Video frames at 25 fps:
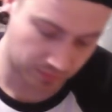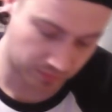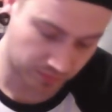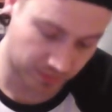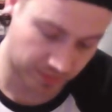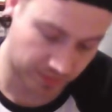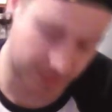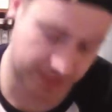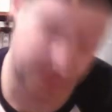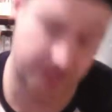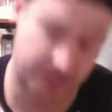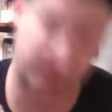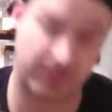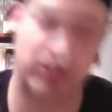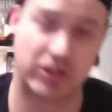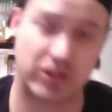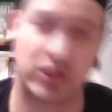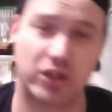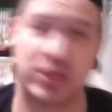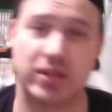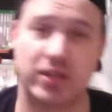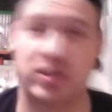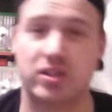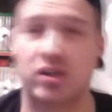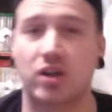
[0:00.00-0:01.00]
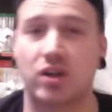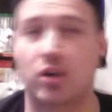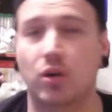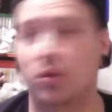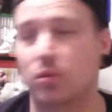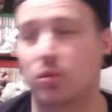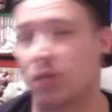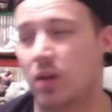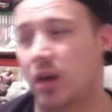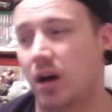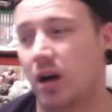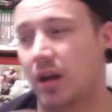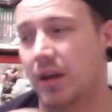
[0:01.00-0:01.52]
individually
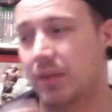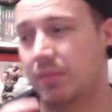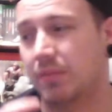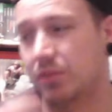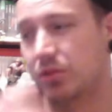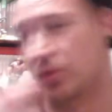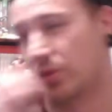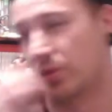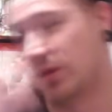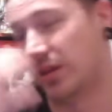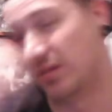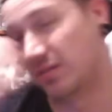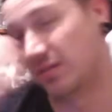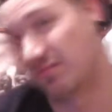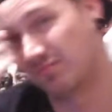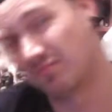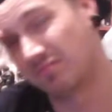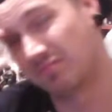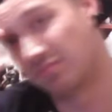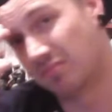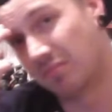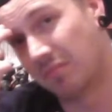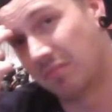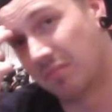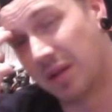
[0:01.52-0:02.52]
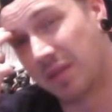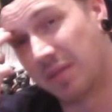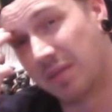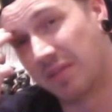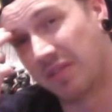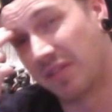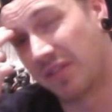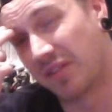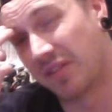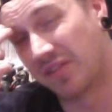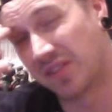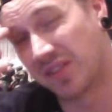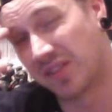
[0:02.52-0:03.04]
sold are in between maybe
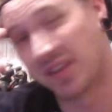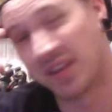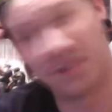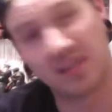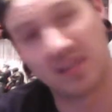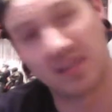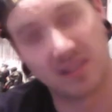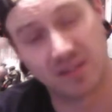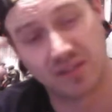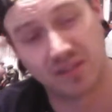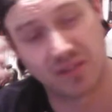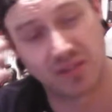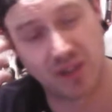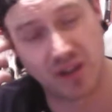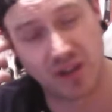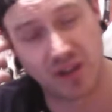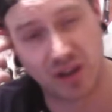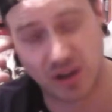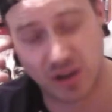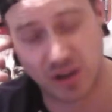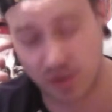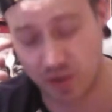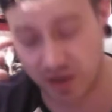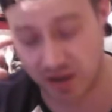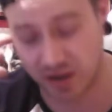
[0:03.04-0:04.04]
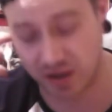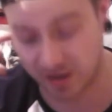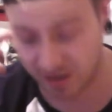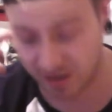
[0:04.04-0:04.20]
15 and 30 quid